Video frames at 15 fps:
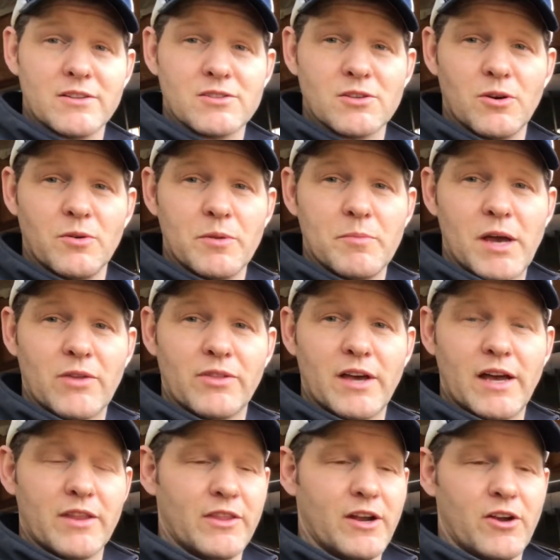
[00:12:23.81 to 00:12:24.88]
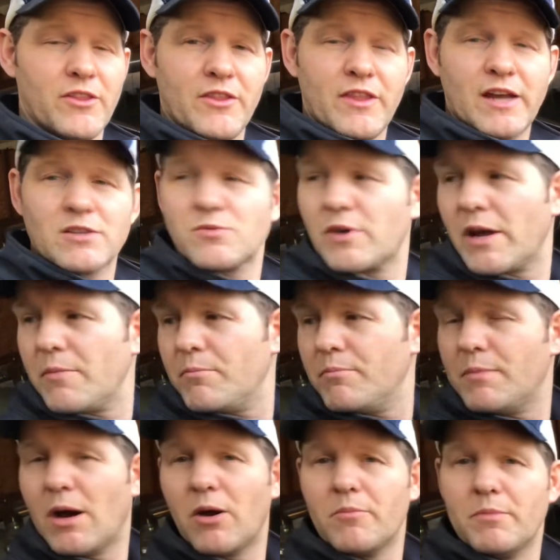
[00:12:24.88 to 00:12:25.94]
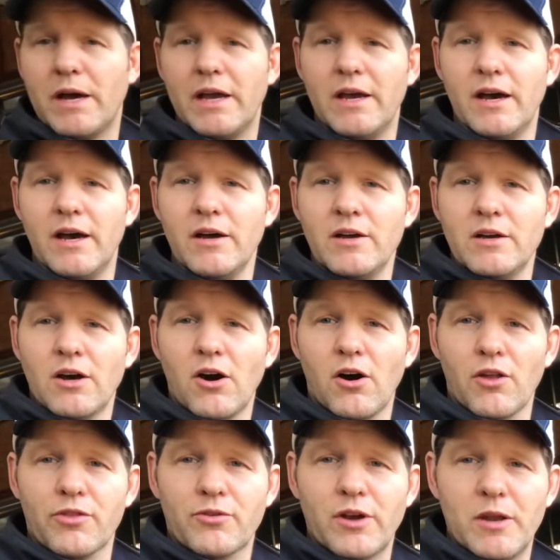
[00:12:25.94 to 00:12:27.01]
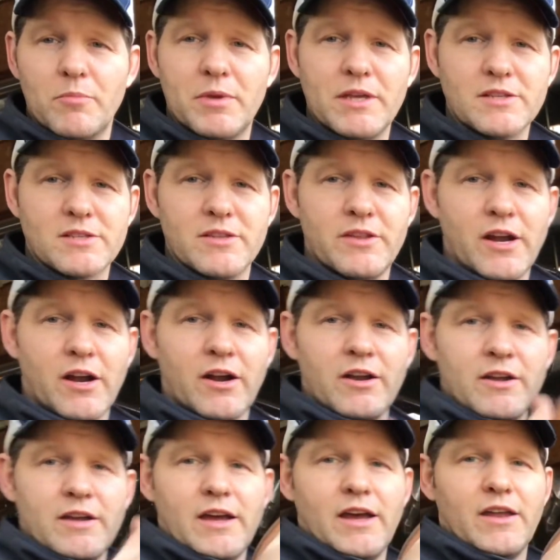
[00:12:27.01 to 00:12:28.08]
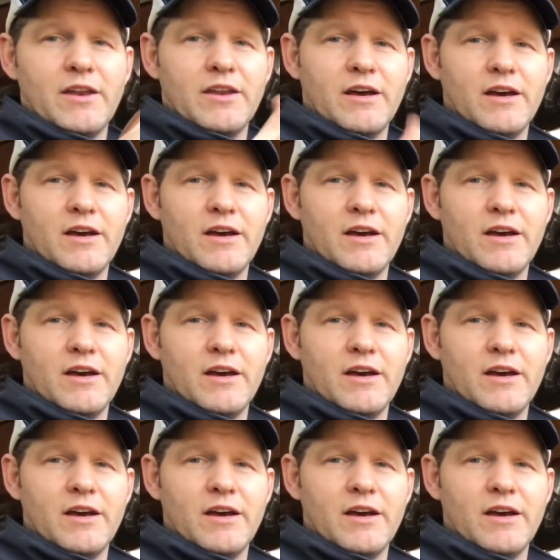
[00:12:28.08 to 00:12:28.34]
So we mount that in there, and then that's when I mount my all thread piece in there and